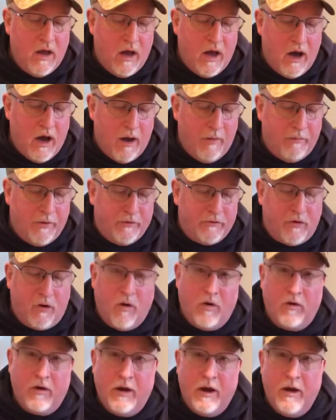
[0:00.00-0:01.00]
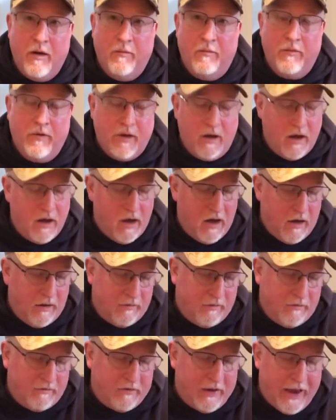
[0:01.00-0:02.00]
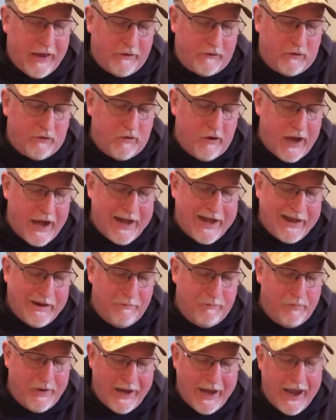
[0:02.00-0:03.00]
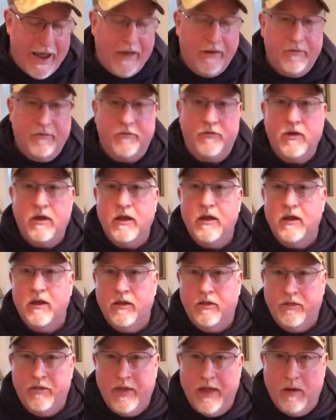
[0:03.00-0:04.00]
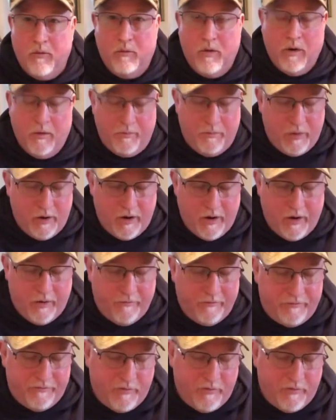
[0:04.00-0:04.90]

uh, petroleum uh, saturated pads that will burn